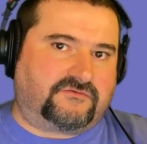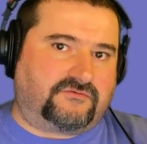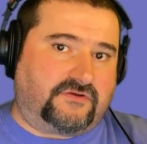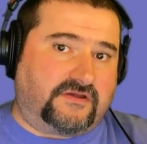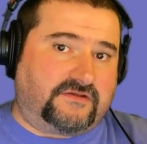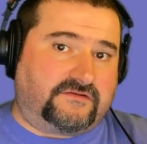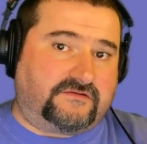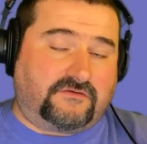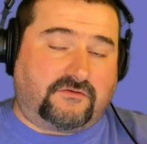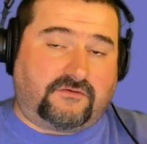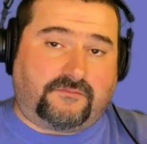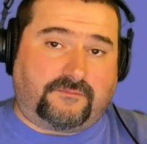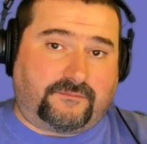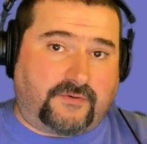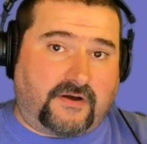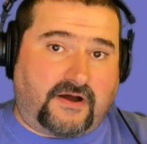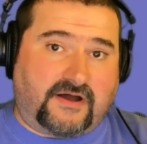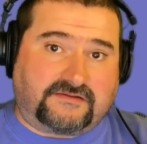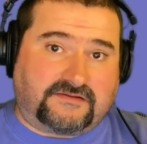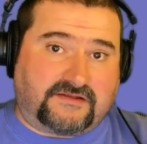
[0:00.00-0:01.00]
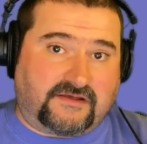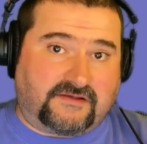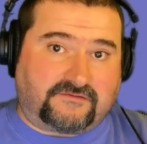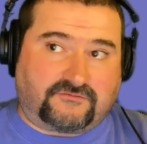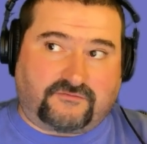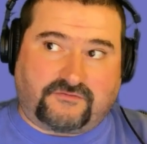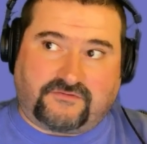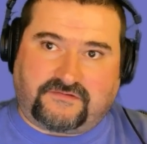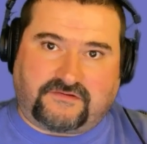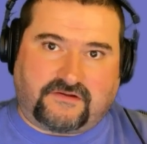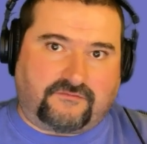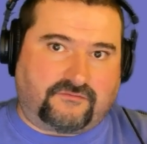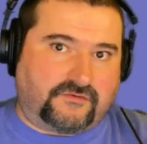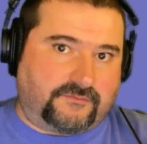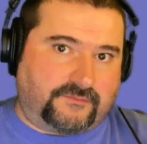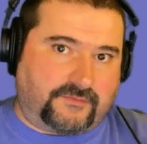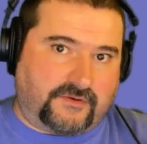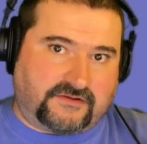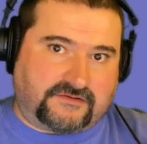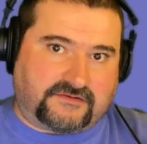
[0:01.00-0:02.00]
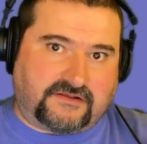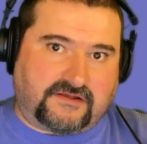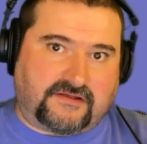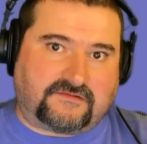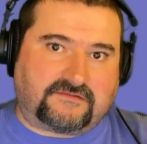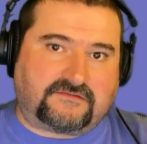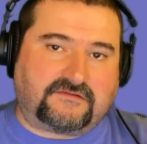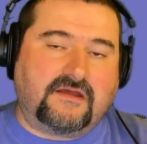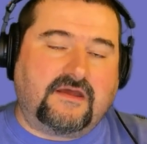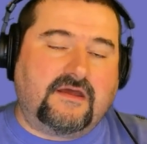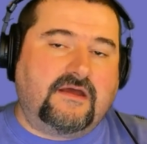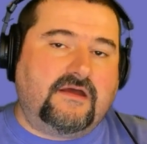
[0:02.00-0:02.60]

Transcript: creating your podcast or several podcasts